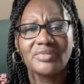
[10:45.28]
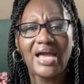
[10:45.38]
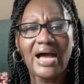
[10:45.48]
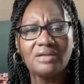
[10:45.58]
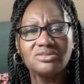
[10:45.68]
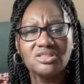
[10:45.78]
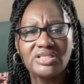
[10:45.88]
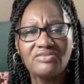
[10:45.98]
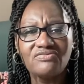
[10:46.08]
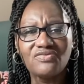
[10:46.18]
How did
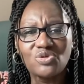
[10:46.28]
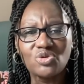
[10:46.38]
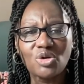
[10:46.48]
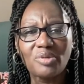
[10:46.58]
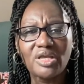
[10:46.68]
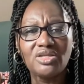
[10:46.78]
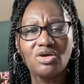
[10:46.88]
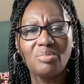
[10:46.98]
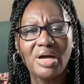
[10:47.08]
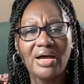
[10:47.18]
they form in
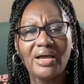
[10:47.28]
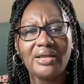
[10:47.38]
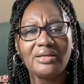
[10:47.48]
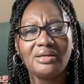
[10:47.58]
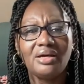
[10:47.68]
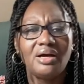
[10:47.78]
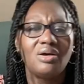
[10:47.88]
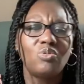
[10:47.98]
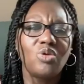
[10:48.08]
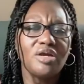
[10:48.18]
your mind?
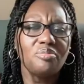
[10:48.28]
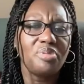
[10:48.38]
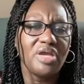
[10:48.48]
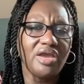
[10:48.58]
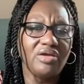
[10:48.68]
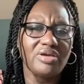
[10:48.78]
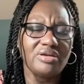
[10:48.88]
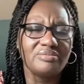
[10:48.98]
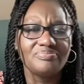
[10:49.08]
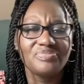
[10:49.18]
What
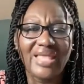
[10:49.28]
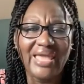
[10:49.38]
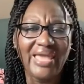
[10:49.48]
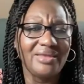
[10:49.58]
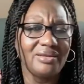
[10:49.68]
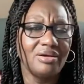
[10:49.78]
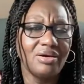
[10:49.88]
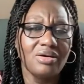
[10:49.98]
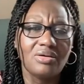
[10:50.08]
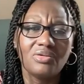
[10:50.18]
parent, aunt,
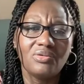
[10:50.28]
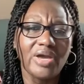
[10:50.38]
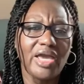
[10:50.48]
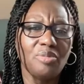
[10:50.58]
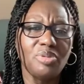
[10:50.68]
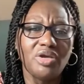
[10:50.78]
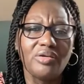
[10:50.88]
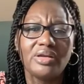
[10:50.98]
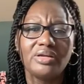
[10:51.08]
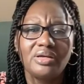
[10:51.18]
uncle,
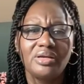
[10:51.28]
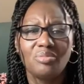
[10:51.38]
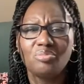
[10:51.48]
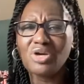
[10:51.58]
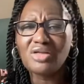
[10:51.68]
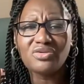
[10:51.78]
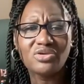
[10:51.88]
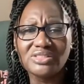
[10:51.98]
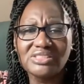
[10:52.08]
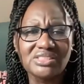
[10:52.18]
grandparent, brother,
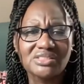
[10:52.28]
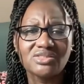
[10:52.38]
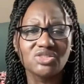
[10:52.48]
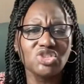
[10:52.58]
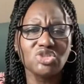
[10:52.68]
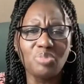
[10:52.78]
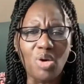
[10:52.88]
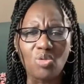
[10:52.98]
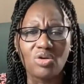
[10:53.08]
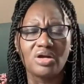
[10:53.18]
or sister
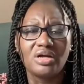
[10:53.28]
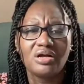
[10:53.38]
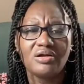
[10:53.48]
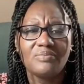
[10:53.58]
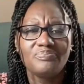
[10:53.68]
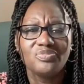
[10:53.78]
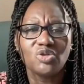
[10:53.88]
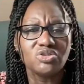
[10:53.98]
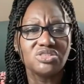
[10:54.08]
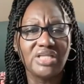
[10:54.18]
spoke
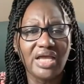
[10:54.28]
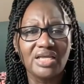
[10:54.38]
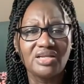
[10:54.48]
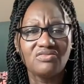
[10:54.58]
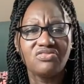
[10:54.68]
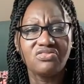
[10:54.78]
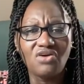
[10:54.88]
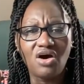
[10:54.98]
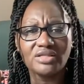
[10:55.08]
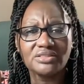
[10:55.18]
those negative
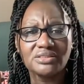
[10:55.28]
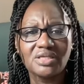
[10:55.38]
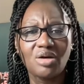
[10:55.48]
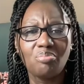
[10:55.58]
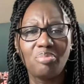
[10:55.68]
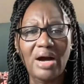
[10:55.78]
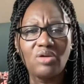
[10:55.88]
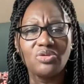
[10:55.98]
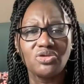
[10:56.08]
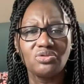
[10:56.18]
thoughts
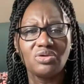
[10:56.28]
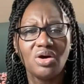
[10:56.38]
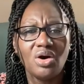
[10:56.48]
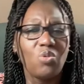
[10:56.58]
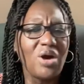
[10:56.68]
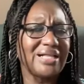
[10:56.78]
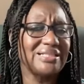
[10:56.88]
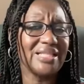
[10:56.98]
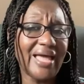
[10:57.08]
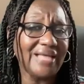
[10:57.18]
about you? What
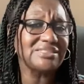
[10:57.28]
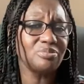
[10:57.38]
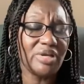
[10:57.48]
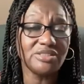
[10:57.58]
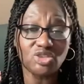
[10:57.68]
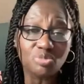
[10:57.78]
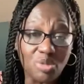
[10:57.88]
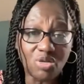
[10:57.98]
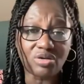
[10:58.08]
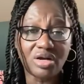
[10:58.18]
classmate
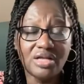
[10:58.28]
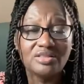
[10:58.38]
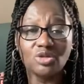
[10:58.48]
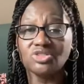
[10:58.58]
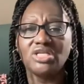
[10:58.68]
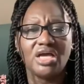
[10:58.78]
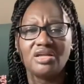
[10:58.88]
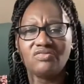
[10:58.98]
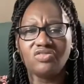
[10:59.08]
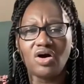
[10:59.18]
spoke those
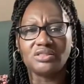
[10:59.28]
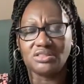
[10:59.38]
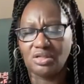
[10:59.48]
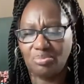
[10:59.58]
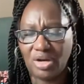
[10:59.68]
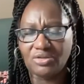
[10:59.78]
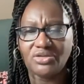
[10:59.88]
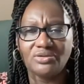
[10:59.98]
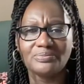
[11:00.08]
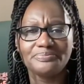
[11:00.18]
negative thoughts about
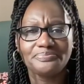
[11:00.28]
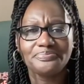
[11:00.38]
you?